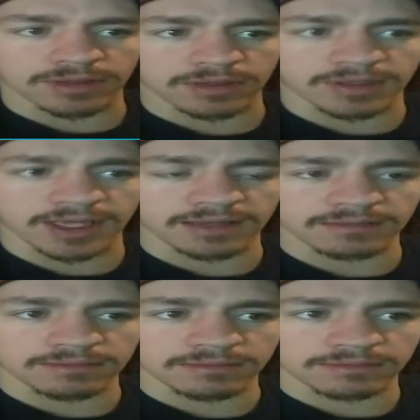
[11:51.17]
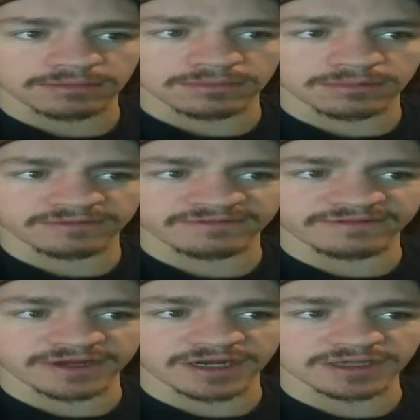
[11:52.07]
Okay. Who the
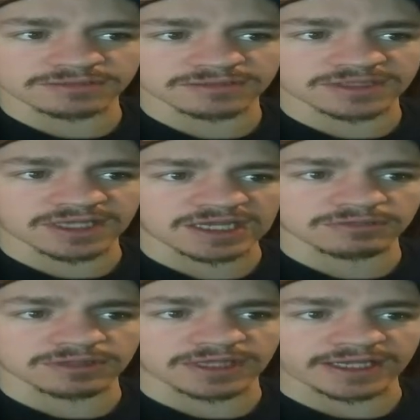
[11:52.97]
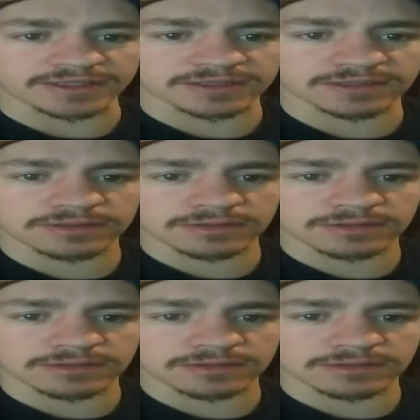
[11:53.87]
fuck cares what the animal likes?